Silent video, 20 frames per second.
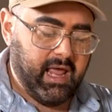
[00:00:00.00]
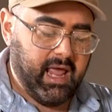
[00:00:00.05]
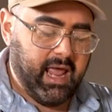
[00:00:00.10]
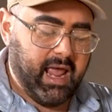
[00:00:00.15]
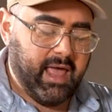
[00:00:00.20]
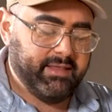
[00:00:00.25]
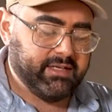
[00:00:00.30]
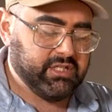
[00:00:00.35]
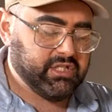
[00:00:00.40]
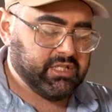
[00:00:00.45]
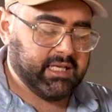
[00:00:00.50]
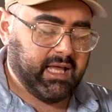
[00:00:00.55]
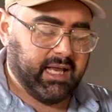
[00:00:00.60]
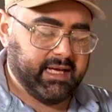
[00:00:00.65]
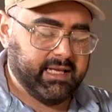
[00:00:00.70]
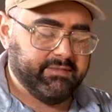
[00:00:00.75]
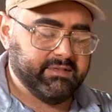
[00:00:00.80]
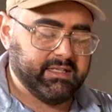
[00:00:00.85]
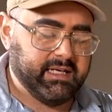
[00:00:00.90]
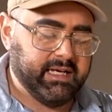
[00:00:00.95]
And this just kind
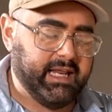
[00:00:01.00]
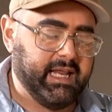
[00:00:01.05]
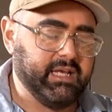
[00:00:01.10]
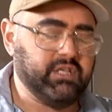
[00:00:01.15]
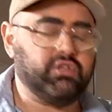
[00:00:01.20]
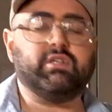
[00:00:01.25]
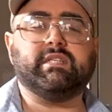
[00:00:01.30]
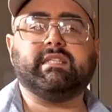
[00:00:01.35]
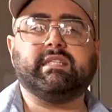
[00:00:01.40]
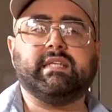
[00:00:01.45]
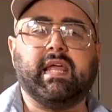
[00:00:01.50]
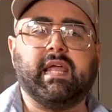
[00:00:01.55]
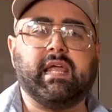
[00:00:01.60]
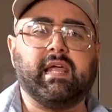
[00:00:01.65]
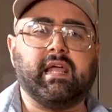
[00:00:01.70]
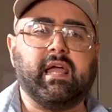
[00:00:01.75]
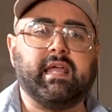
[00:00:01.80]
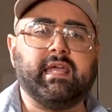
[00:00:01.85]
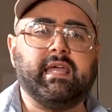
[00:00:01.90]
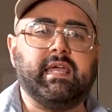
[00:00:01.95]
of gives it an
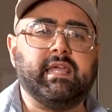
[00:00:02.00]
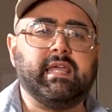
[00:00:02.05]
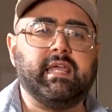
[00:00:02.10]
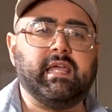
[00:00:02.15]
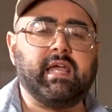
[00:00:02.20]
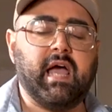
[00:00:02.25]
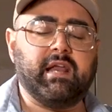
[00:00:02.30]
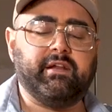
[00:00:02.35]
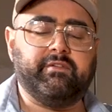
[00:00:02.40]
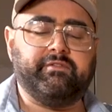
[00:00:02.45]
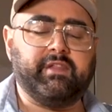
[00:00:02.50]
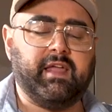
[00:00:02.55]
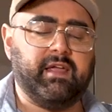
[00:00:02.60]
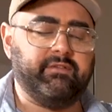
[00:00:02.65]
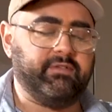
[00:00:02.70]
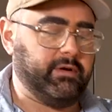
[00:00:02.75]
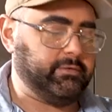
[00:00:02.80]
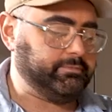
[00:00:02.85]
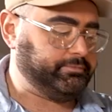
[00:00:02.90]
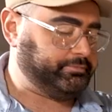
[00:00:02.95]
interesting, Kiki kind of flavor.